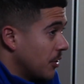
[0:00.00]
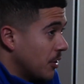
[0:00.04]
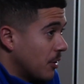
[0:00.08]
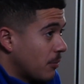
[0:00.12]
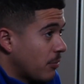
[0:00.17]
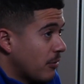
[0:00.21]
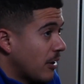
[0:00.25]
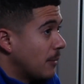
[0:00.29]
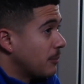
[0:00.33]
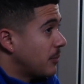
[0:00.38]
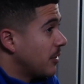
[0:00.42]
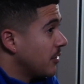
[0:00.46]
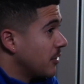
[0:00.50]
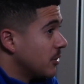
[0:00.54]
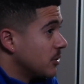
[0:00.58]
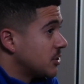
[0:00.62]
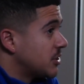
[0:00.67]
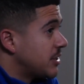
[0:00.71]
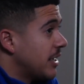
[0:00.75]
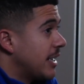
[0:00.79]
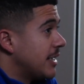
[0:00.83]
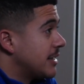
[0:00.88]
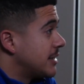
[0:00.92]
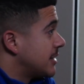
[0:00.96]
prompting those
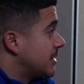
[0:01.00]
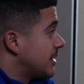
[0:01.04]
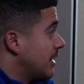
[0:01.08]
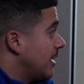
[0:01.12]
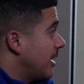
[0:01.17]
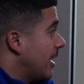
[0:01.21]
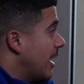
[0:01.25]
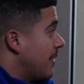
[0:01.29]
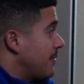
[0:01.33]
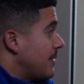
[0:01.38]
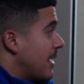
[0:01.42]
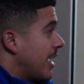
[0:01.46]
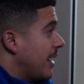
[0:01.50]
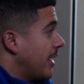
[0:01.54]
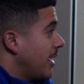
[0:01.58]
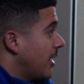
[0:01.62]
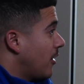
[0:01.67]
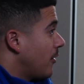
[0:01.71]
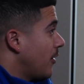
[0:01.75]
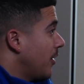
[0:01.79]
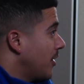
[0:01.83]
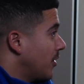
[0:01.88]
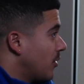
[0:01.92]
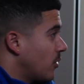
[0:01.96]
tests in that
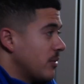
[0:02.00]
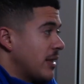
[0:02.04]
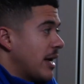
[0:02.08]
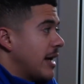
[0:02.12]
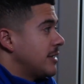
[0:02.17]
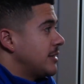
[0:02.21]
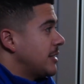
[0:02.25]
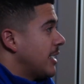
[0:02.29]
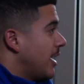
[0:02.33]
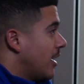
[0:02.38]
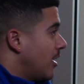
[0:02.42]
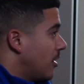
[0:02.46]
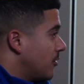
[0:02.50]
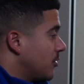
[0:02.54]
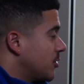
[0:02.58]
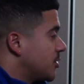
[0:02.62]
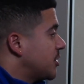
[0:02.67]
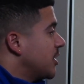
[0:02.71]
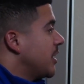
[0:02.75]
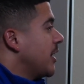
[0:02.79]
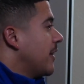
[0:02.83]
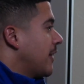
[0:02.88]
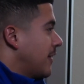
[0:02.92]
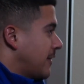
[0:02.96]
area or that town or
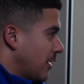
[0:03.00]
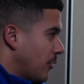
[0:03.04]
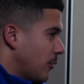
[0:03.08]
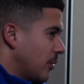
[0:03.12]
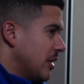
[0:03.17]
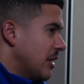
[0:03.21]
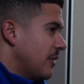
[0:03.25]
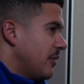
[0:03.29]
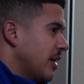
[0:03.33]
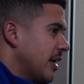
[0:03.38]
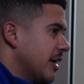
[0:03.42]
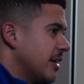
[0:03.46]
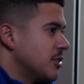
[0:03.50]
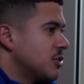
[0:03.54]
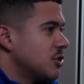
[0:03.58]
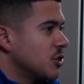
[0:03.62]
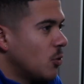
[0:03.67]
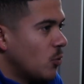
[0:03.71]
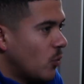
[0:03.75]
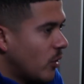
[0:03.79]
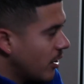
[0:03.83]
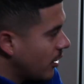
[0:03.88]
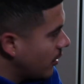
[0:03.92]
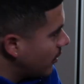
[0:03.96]
city that they were living in. So
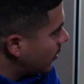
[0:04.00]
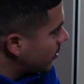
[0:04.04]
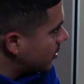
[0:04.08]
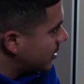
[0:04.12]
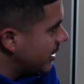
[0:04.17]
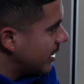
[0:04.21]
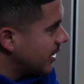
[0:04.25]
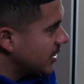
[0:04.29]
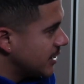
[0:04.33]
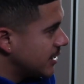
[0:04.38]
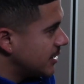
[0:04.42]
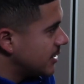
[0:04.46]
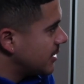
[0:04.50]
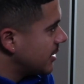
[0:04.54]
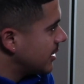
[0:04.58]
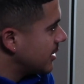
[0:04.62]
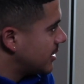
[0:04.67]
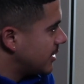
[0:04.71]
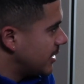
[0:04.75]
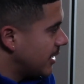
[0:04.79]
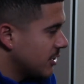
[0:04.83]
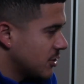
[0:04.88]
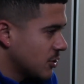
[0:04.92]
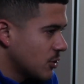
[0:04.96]
one of those things is
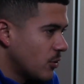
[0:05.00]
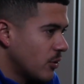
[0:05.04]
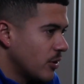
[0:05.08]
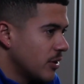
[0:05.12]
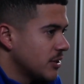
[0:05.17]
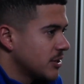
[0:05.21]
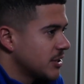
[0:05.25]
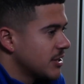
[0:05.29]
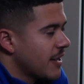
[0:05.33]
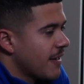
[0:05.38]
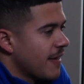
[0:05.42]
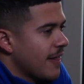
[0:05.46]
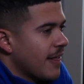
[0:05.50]
test scores.